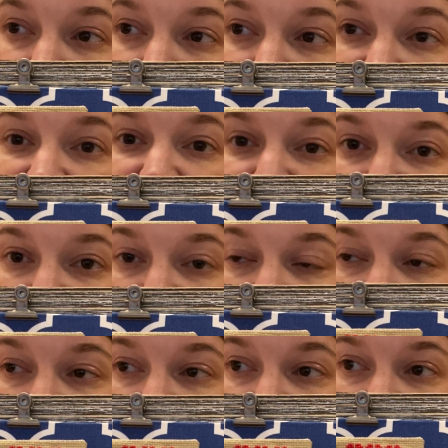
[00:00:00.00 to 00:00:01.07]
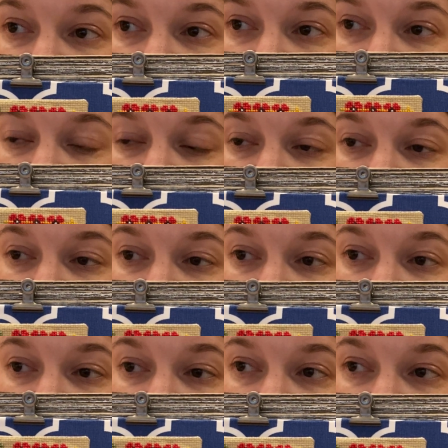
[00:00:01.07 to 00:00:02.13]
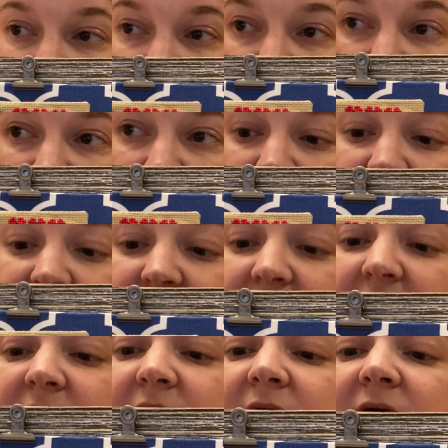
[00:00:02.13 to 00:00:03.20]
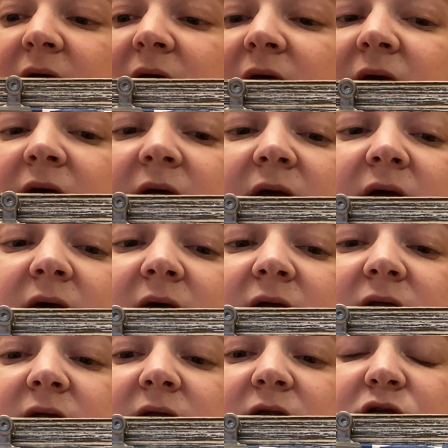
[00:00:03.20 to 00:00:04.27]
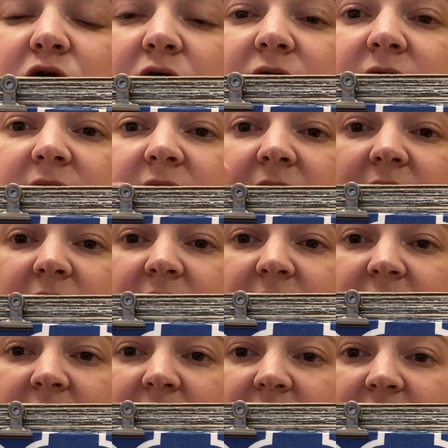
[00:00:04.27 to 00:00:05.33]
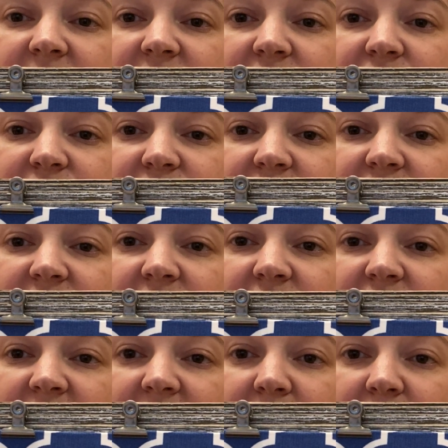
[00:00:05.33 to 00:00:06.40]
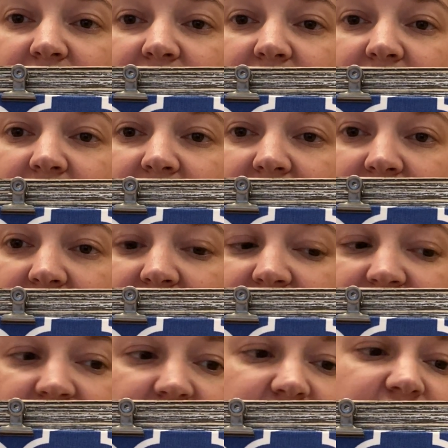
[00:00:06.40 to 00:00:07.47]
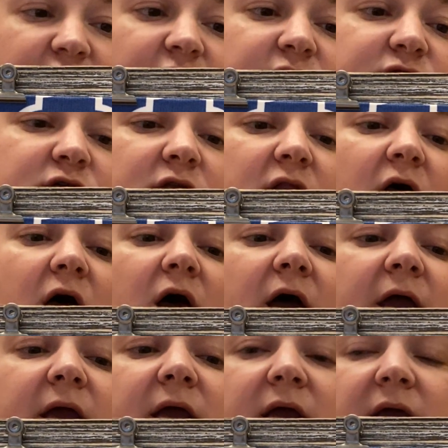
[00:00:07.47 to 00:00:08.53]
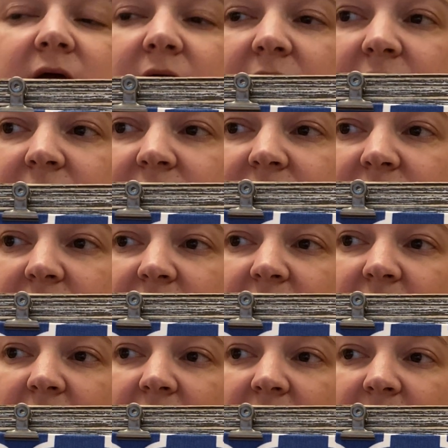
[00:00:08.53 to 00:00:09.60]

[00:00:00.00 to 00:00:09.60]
like changes, because Kathy had charted a Canadian version for November and Canadian version for July in the